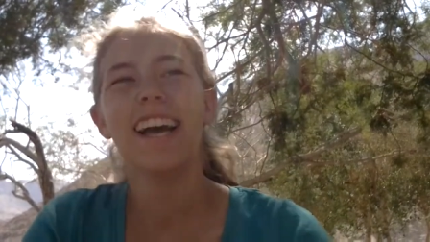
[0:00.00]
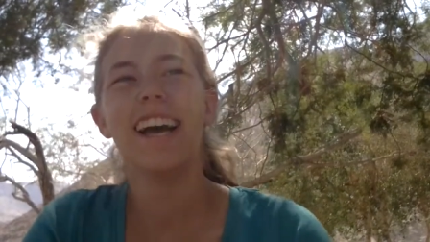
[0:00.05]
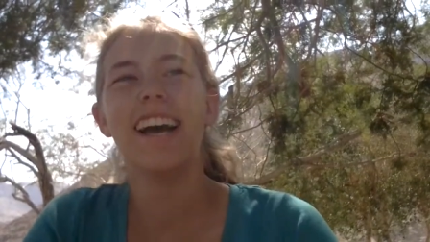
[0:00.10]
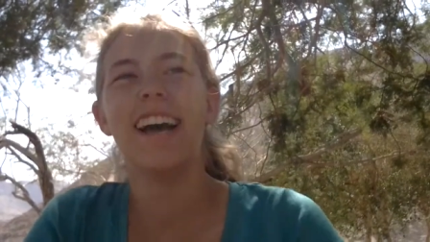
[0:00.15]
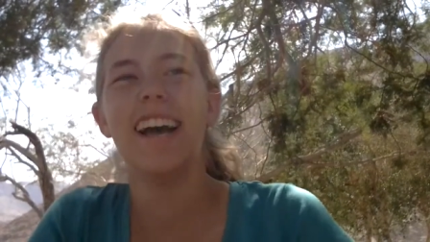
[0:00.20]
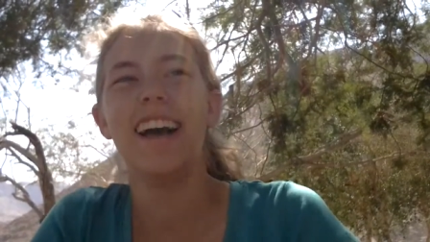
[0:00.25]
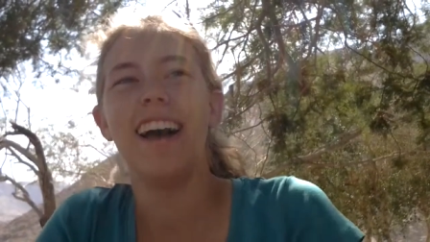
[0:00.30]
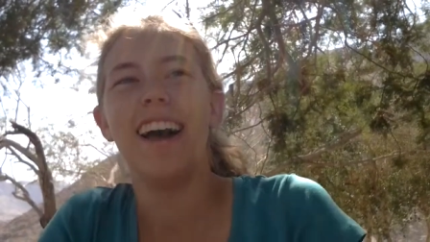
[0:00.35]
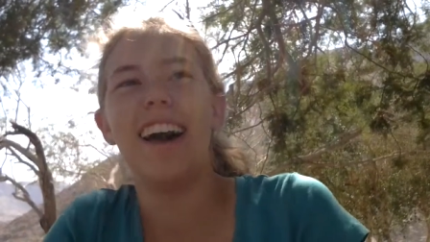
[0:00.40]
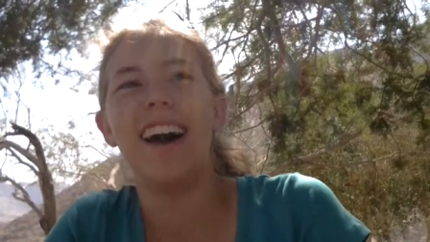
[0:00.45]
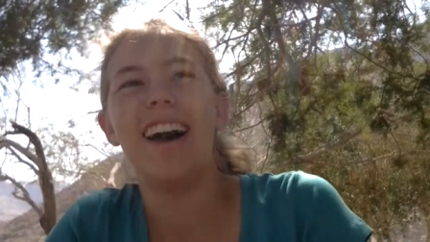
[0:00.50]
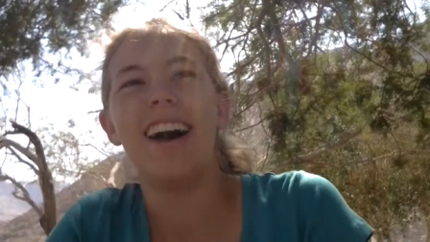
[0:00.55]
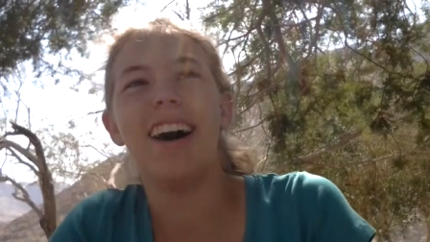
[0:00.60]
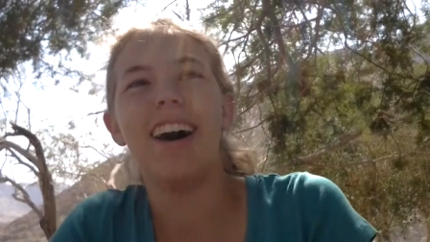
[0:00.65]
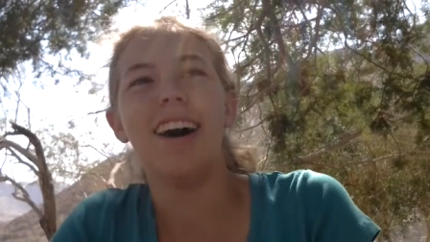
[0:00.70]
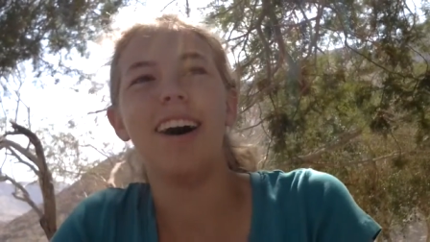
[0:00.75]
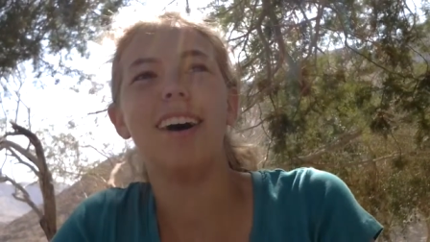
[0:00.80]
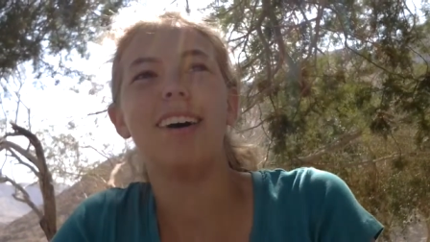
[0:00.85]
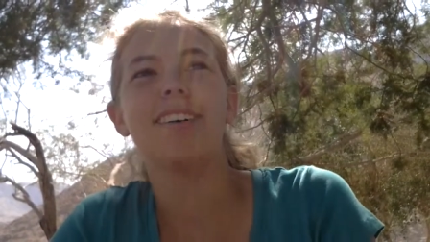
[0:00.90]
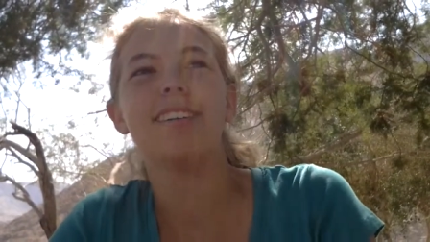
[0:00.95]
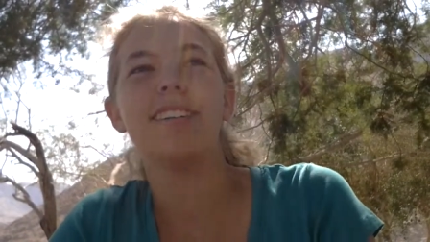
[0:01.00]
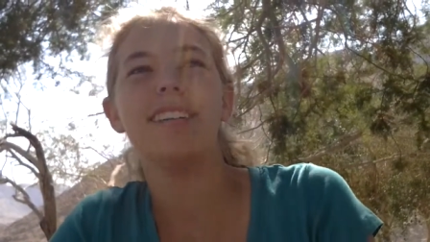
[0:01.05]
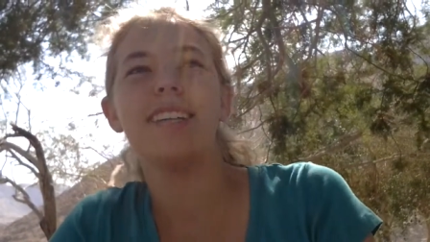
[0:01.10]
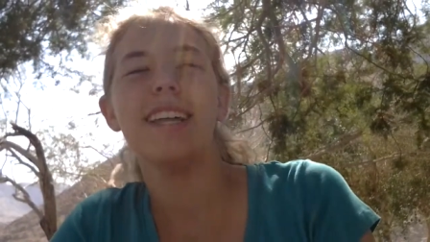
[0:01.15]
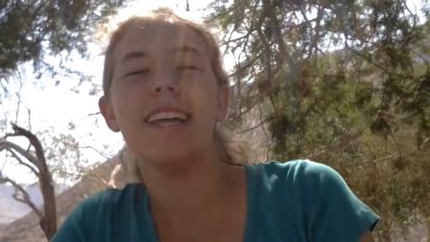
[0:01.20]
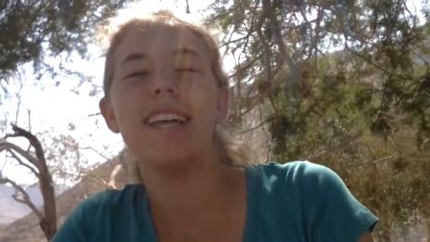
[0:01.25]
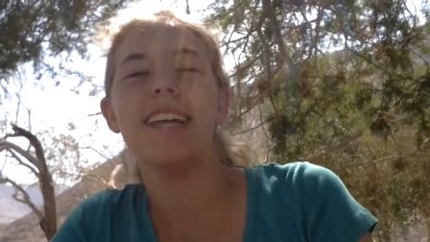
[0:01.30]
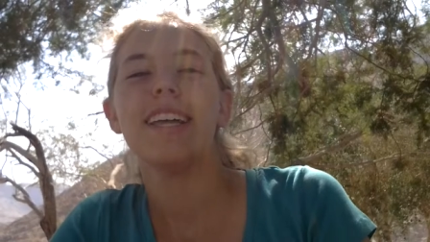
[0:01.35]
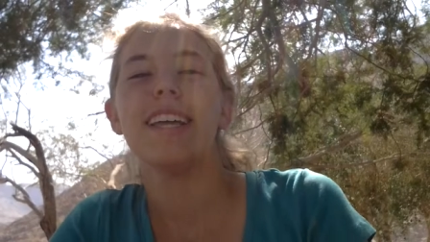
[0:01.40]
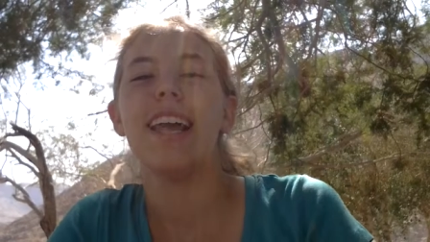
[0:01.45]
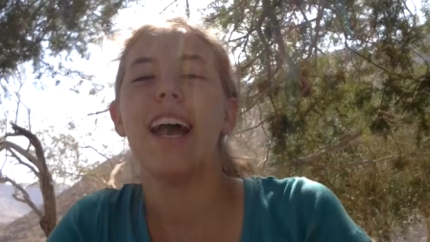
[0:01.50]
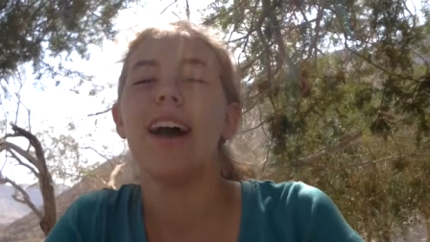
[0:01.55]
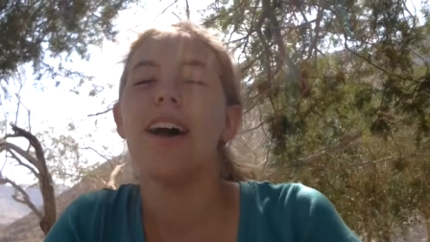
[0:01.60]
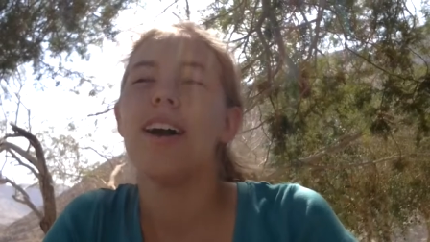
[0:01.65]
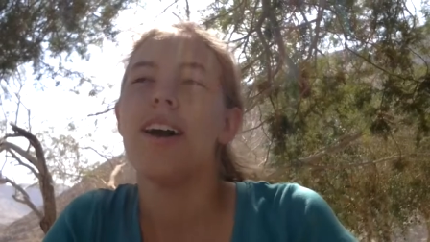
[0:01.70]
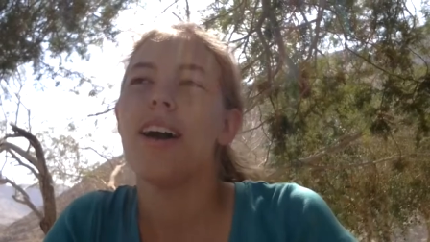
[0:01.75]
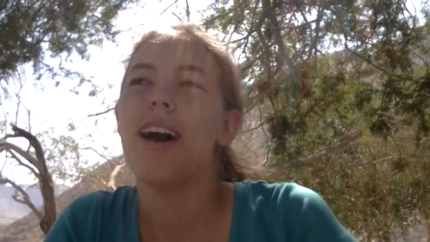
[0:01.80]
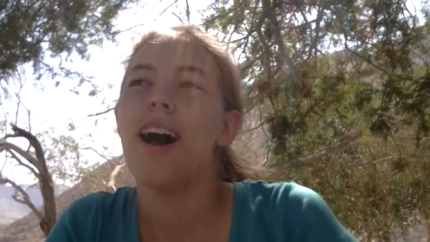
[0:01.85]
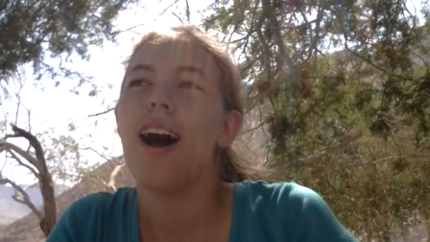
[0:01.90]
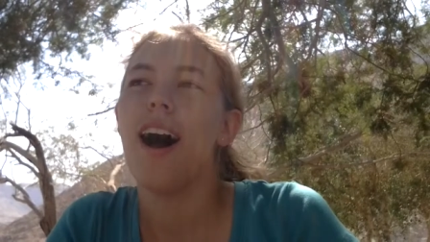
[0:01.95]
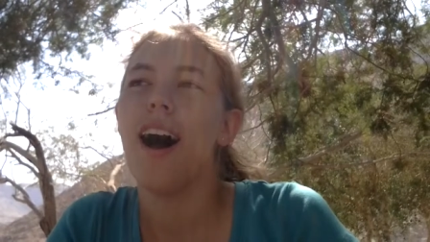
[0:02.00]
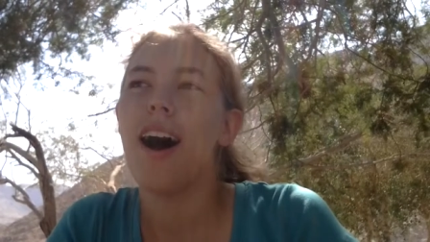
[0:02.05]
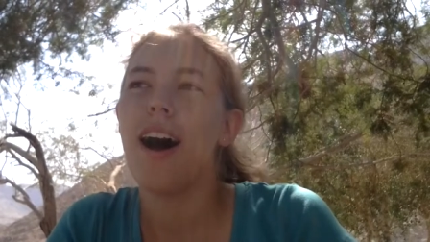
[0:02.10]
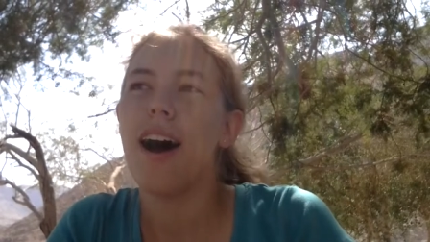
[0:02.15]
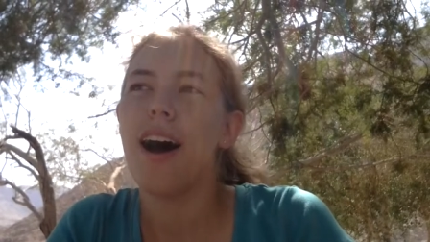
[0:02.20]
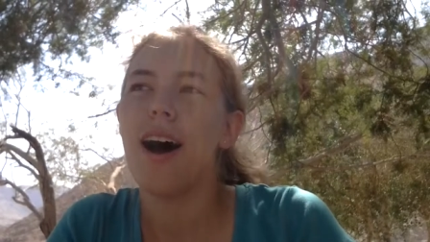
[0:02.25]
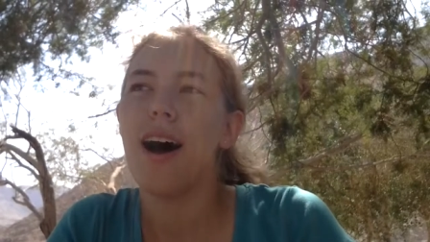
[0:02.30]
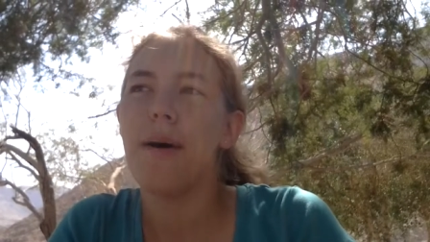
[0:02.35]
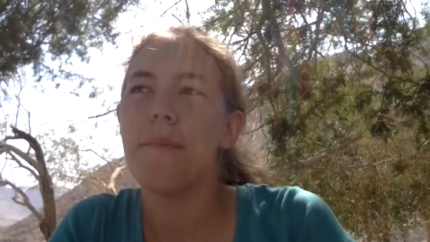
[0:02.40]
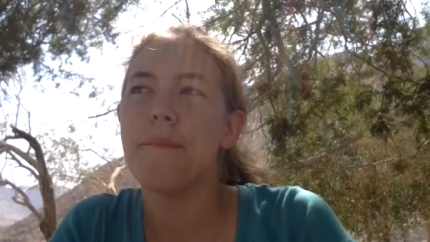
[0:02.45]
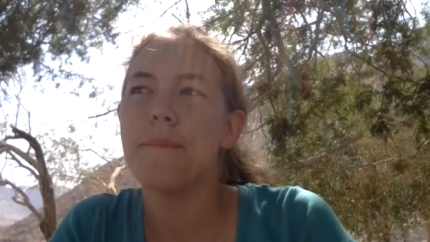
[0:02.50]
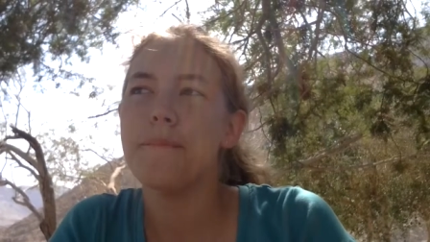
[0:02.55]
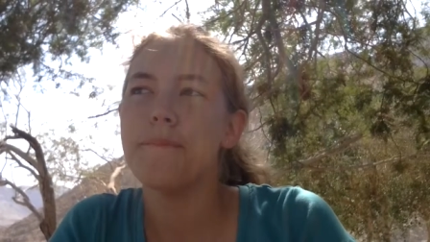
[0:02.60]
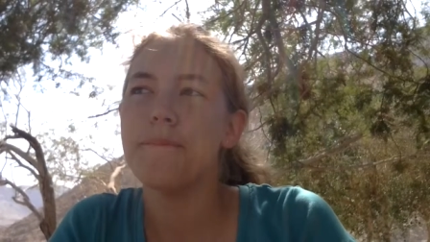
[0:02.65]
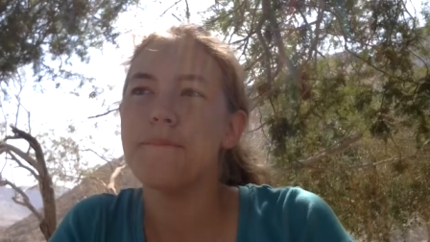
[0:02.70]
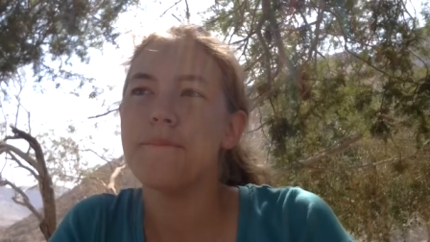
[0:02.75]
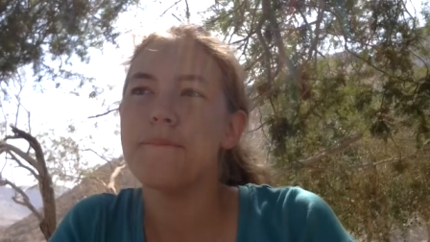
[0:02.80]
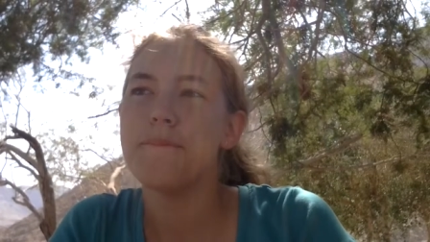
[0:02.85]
So tell me a little about your summer. Um,